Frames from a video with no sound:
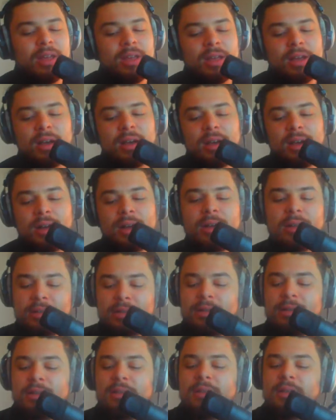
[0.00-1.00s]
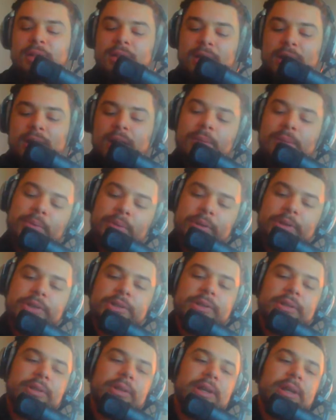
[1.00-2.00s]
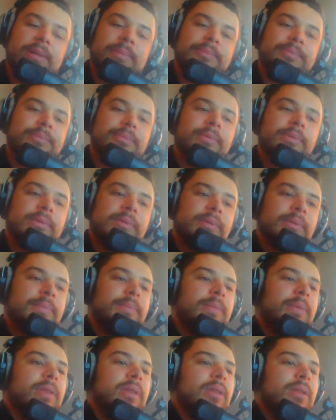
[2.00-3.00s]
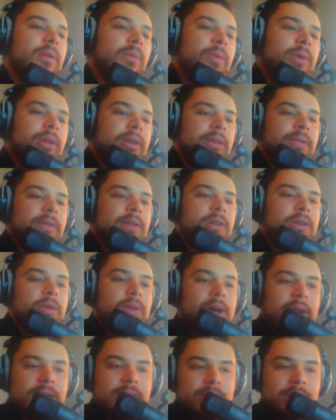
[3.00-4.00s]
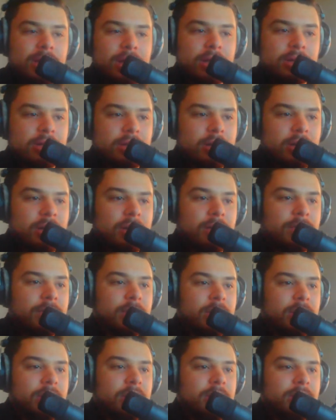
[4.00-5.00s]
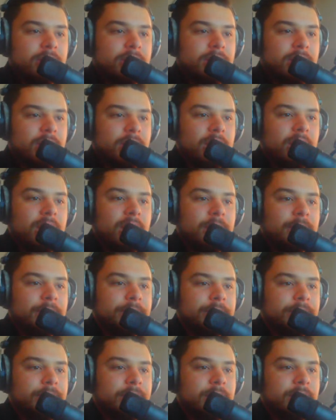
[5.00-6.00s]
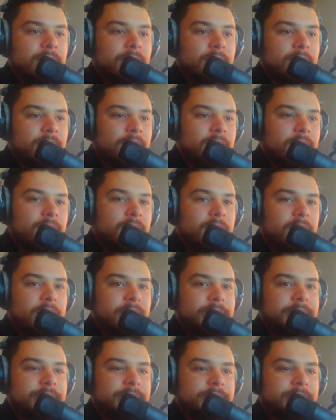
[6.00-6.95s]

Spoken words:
I'm pretty sure that we live in the United States of CIA. You know.